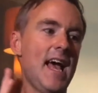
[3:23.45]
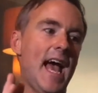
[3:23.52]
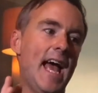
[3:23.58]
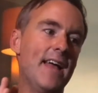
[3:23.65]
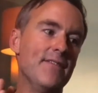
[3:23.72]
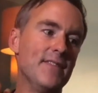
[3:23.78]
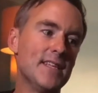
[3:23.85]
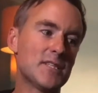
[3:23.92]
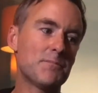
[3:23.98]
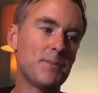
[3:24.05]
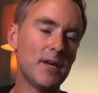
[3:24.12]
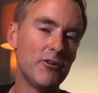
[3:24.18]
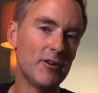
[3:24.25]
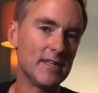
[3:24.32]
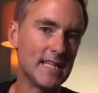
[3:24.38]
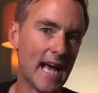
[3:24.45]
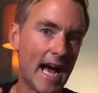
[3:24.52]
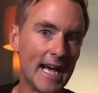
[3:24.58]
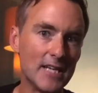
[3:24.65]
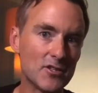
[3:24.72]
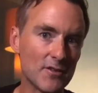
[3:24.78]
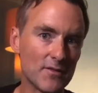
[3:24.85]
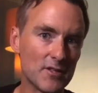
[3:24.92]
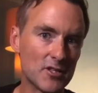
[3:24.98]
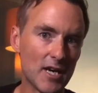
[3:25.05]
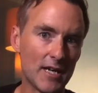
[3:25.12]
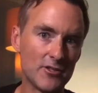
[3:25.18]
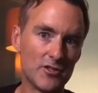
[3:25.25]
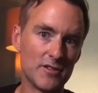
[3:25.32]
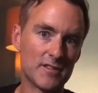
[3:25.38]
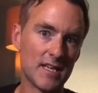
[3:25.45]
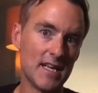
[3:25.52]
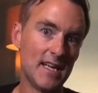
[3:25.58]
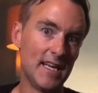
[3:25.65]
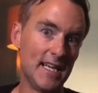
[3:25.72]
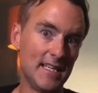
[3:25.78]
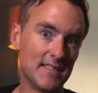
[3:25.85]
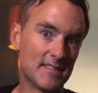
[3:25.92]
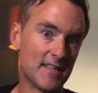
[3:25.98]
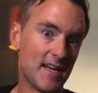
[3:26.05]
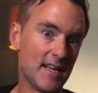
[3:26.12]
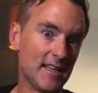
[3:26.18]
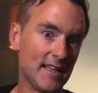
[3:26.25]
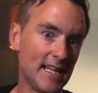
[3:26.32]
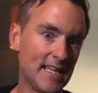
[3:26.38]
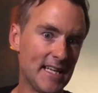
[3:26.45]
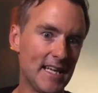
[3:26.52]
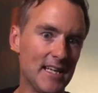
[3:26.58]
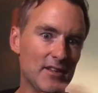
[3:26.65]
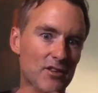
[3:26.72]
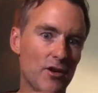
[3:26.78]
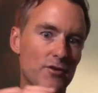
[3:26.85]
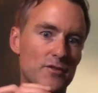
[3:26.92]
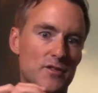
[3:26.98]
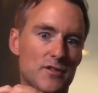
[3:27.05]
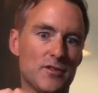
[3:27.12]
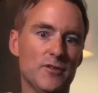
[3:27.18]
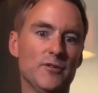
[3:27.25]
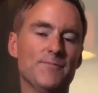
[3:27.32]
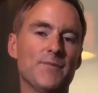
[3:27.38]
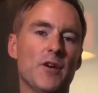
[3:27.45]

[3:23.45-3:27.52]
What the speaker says: And this period, the age of the judges, is linking those two.